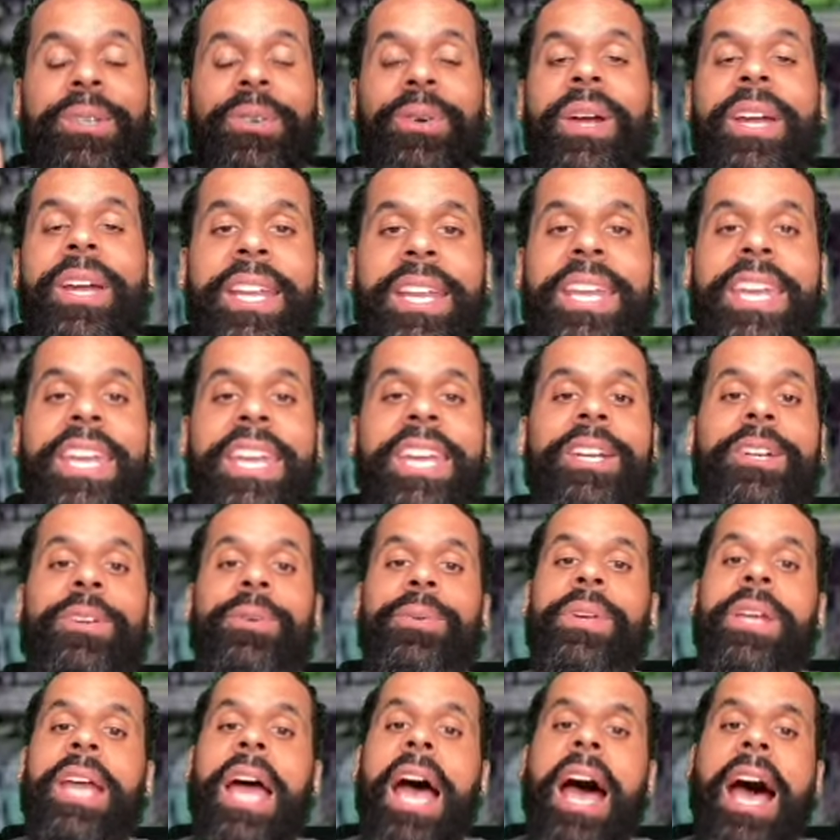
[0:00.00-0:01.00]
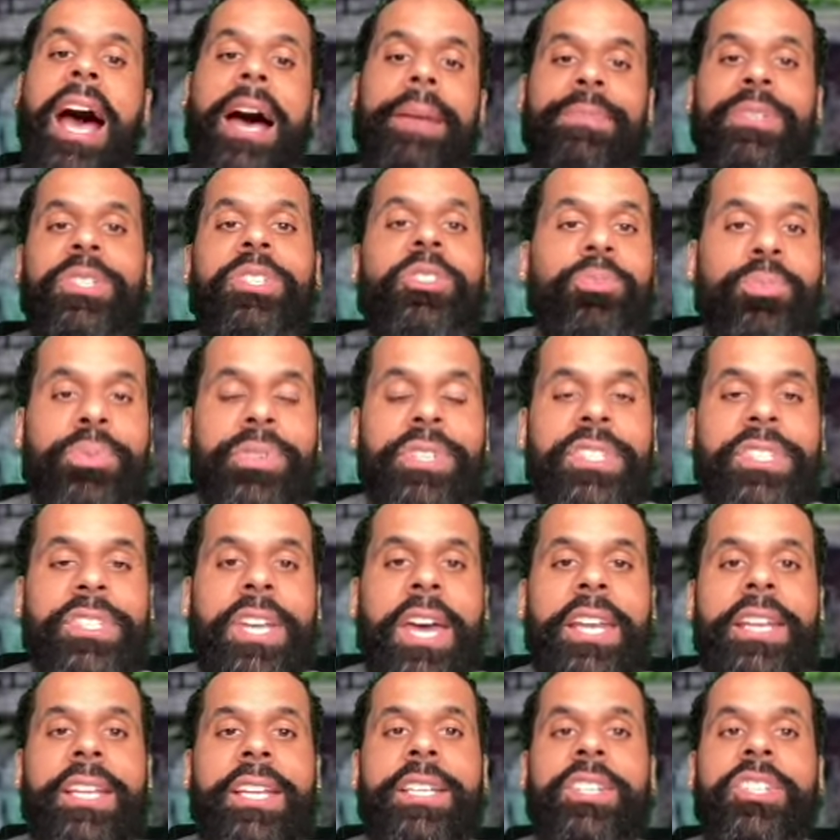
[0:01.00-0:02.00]
credit inquiry. I'm super
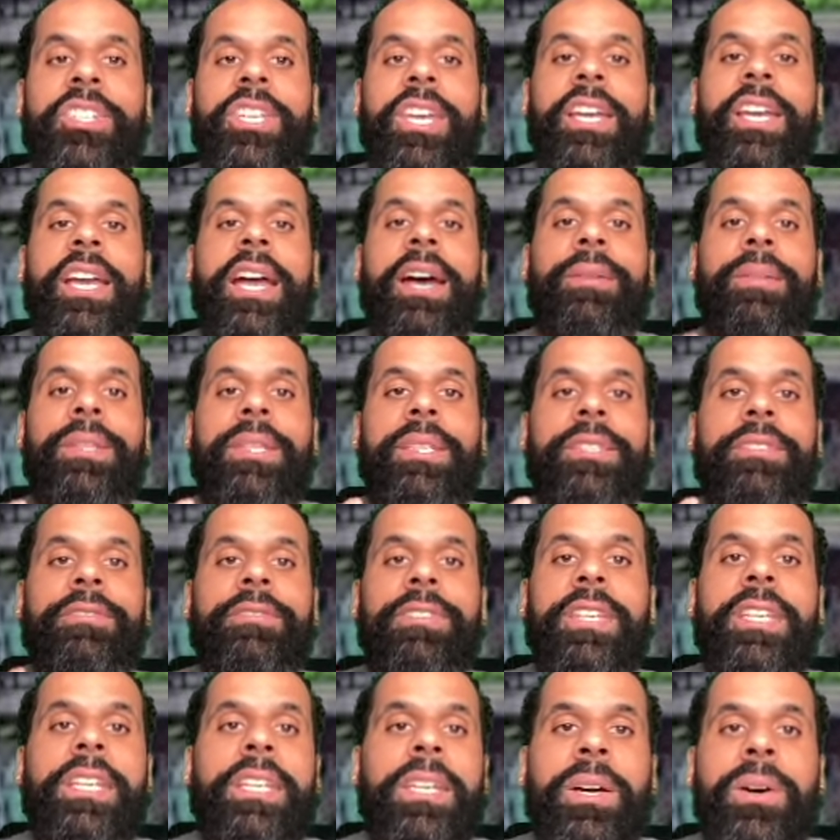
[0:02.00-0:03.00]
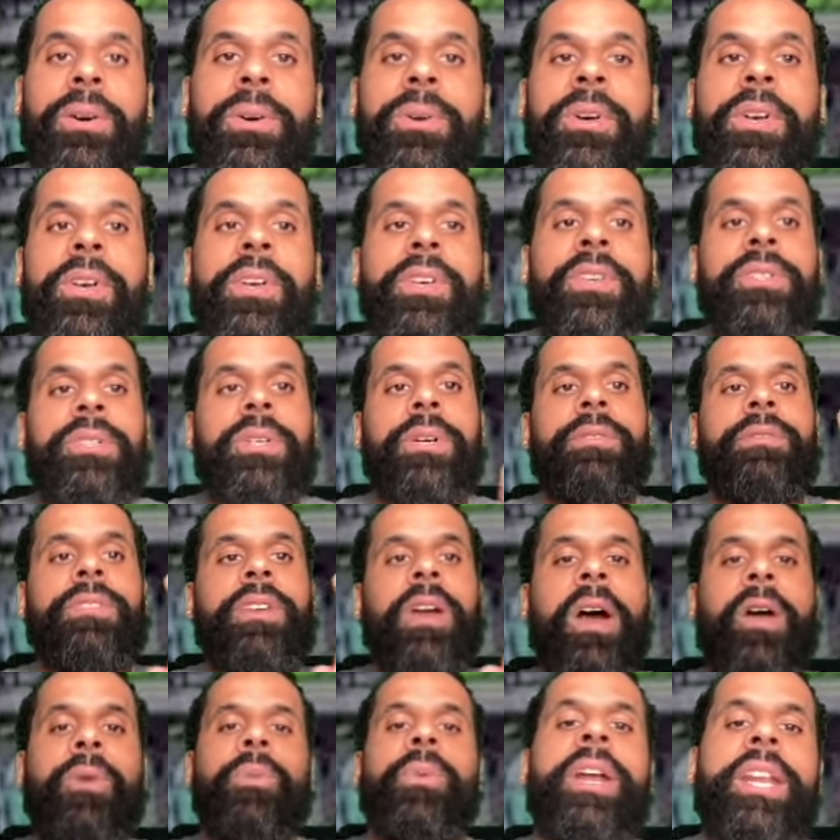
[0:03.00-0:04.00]
excited to check out this video. So if
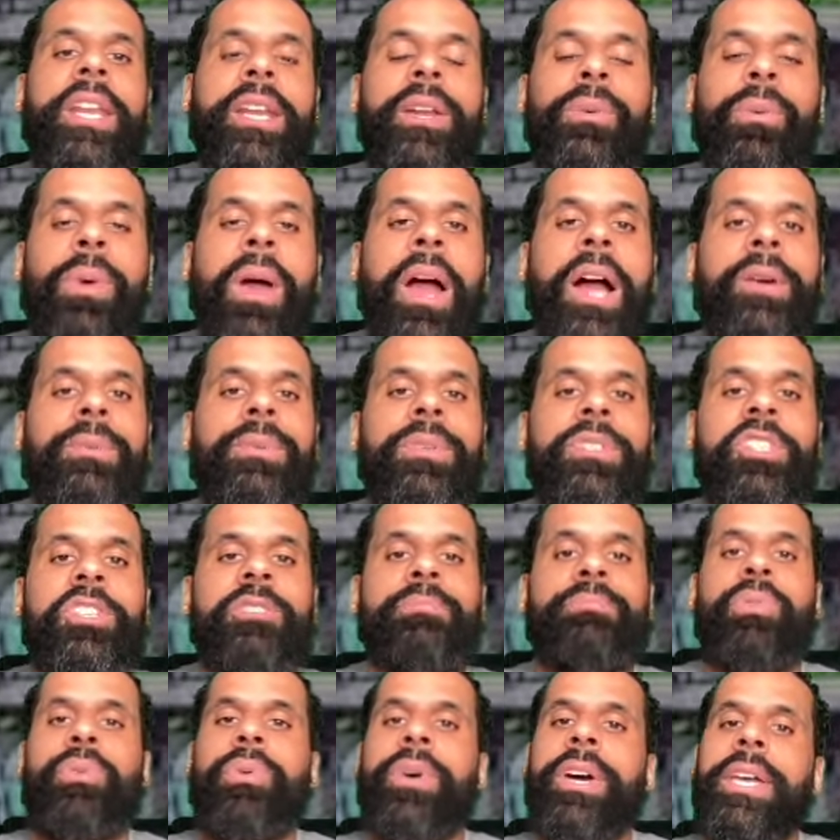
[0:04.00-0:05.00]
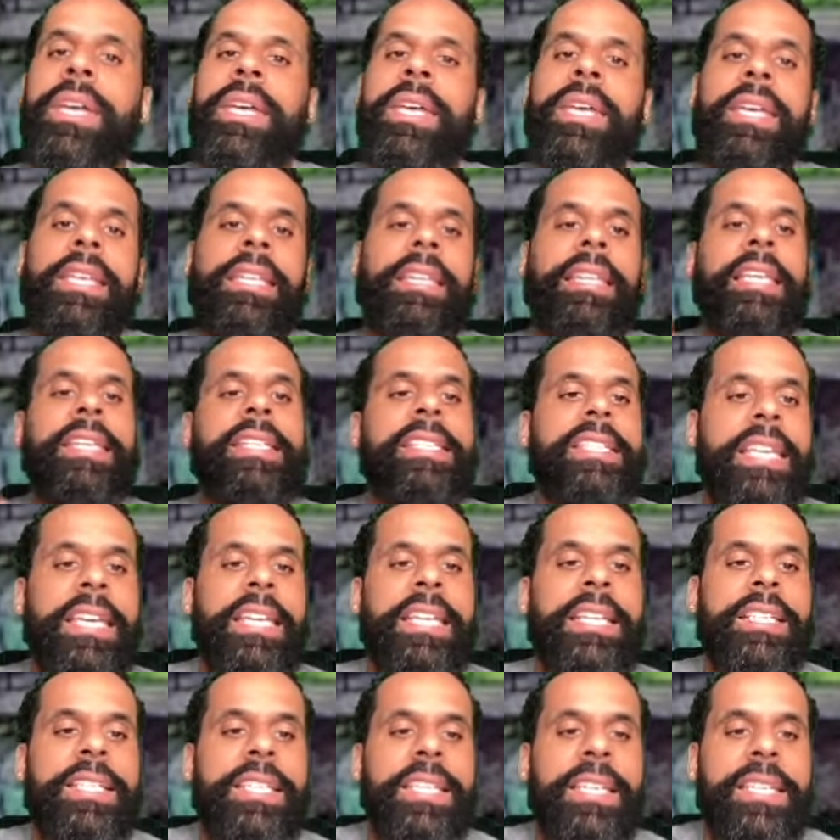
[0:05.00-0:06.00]
y'all ready to rock with your boy, let's
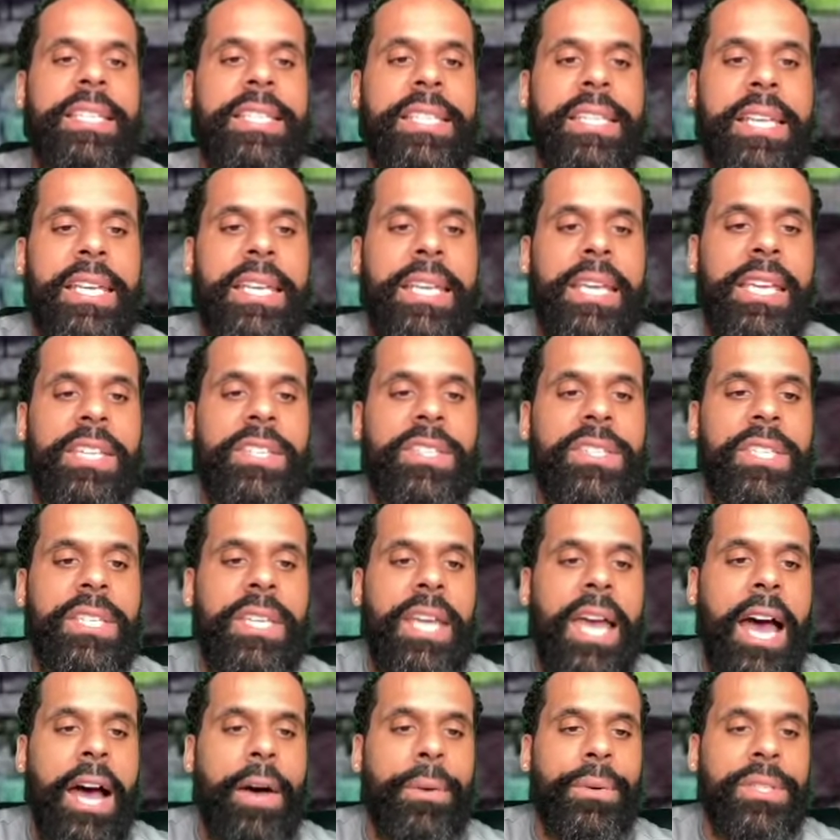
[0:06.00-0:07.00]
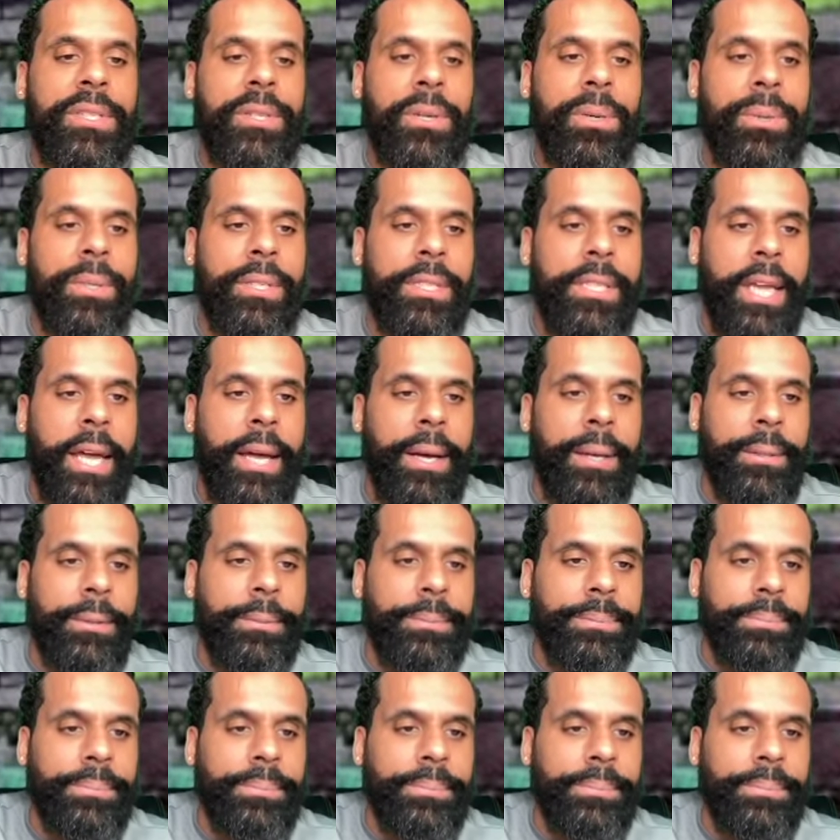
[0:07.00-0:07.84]
get into this thing and see how it's going down.